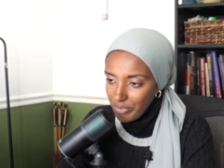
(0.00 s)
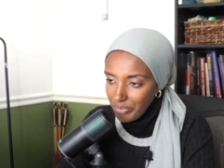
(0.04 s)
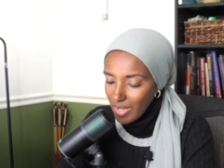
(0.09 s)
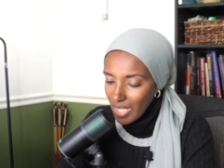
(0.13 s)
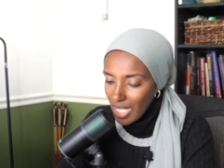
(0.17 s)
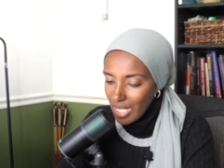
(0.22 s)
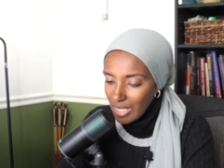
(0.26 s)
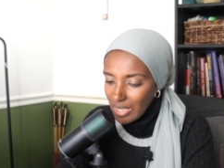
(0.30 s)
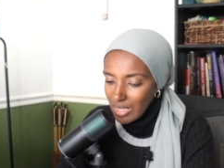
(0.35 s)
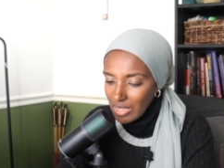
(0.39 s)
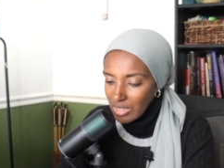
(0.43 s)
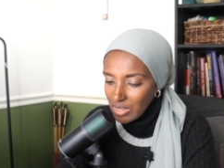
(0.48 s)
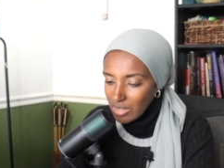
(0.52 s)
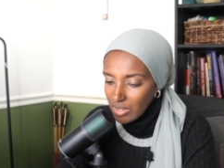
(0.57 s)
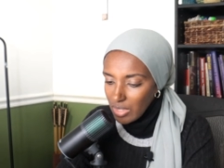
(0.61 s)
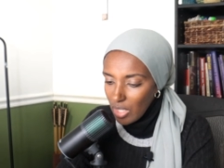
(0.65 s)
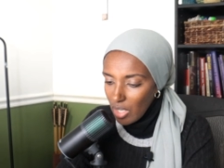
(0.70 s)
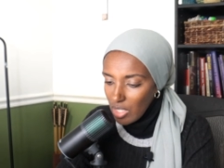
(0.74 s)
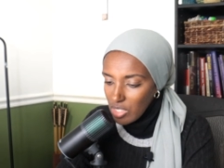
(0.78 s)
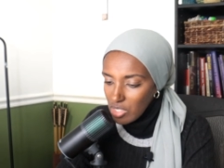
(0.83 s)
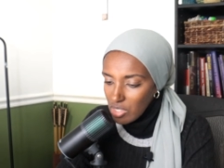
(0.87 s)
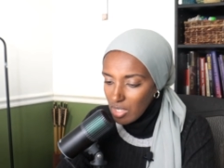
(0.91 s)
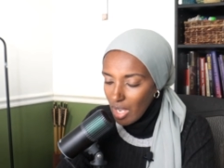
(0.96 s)
that is
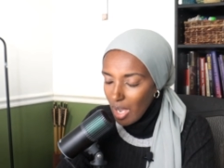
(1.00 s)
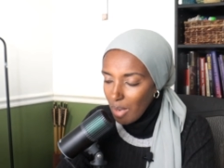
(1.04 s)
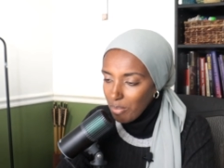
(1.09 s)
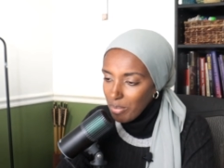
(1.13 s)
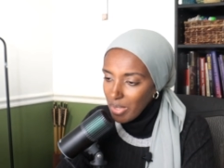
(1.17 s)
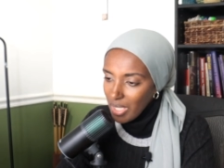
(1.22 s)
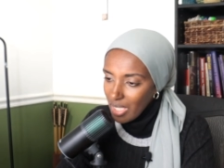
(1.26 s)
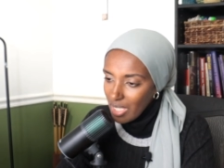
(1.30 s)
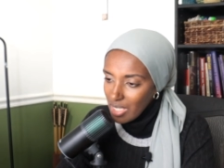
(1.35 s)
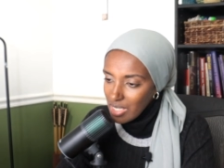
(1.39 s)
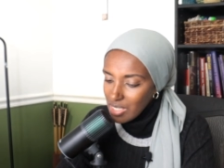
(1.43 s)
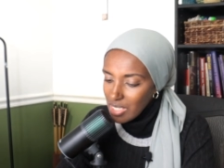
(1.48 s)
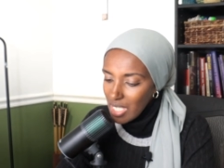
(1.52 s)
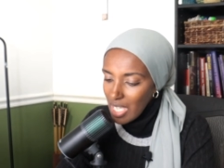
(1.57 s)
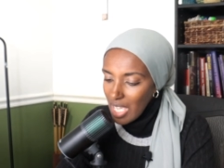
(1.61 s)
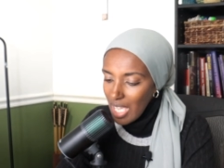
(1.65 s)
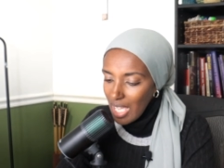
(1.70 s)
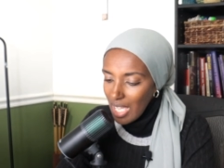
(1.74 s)
stopping us.